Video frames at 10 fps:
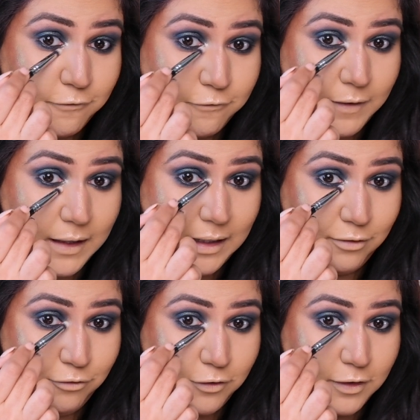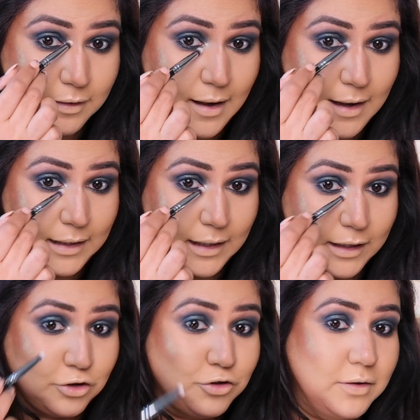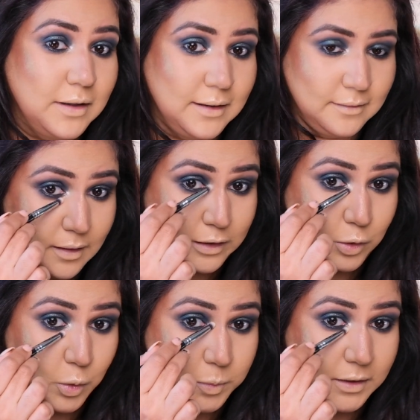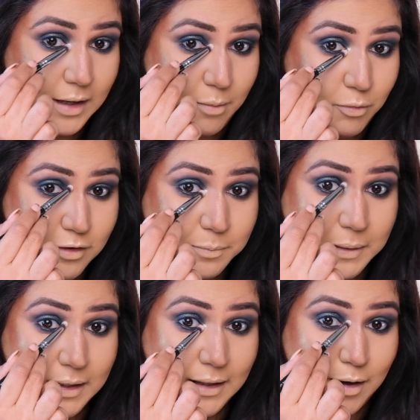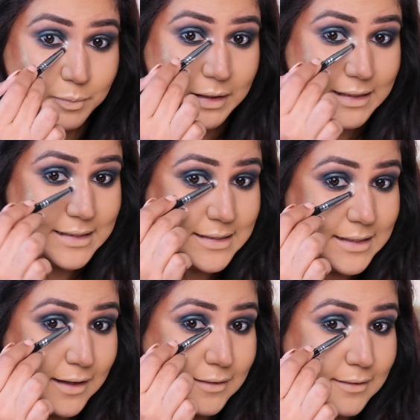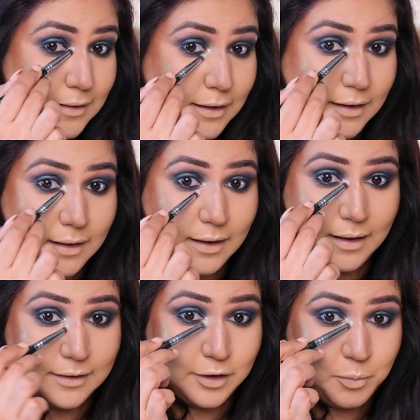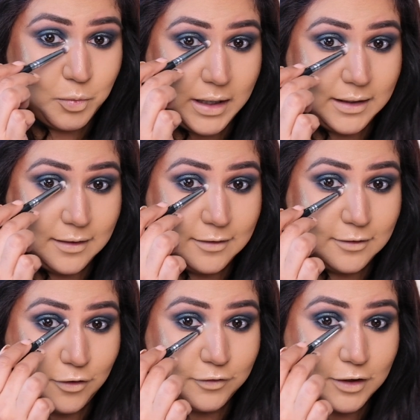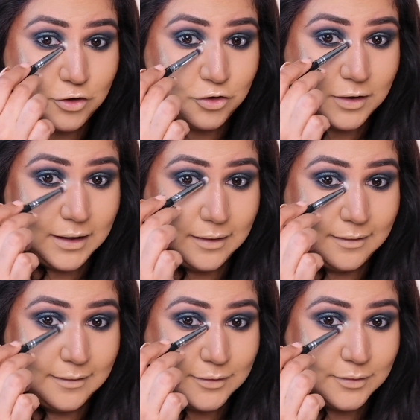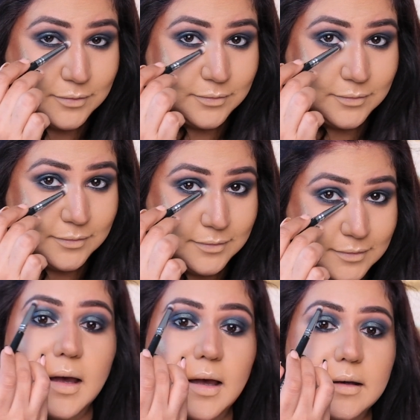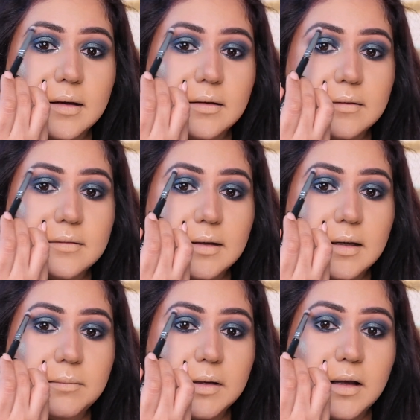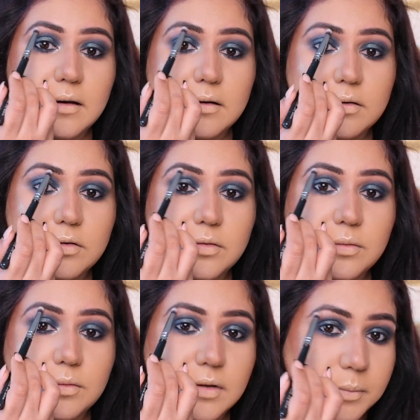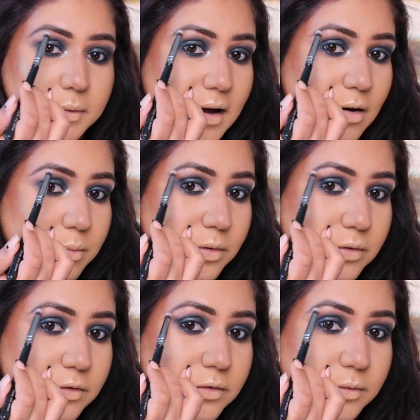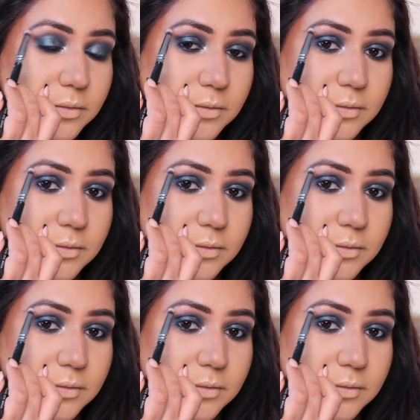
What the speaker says: favorite highlight shade. I hope the camera is picking up the intensity and the brightness of this shade. Adding the same color to the brow bone too.